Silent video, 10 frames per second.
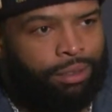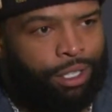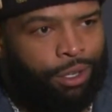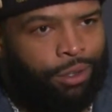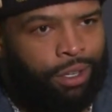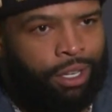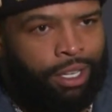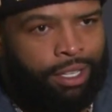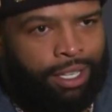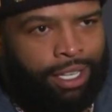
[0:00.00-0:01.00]
So
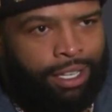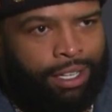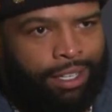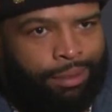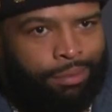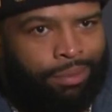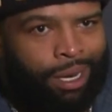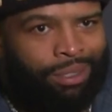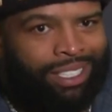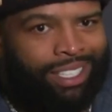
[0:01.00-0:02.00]
I think
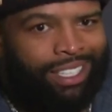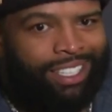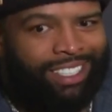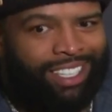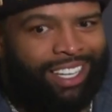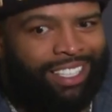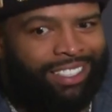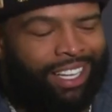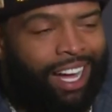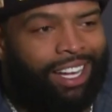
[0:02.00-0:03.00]
Bobby T said
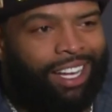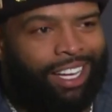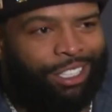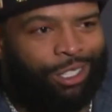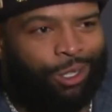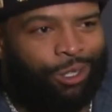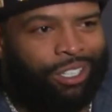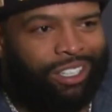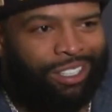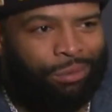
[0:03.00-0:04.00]
he's an eyelash
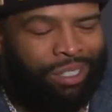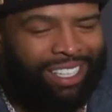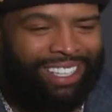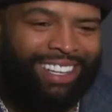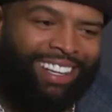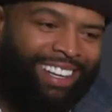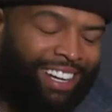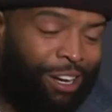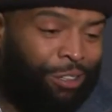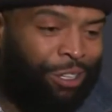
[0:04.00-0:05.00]
slower. But
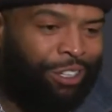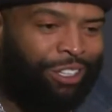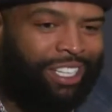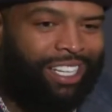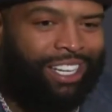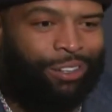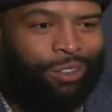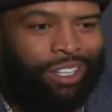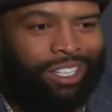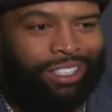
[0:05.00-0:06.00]
I don't know. The kid
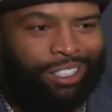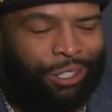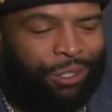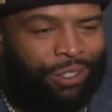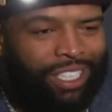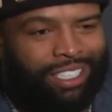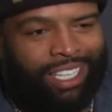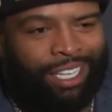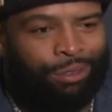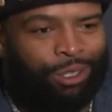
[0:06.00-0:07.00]
can run. So he
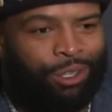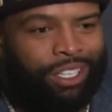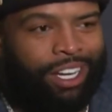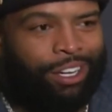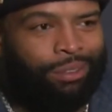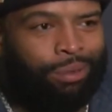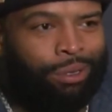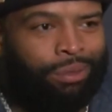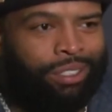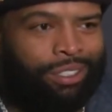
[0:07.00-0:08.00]
said he was going down on
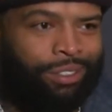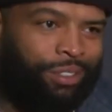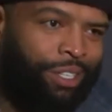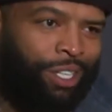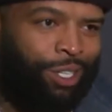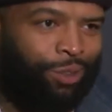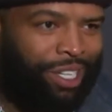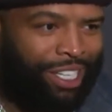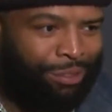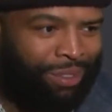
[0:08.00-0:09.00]
purpose. So
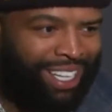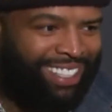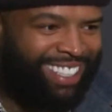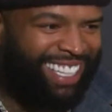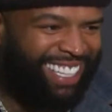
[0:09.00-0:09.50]
we'll give him that.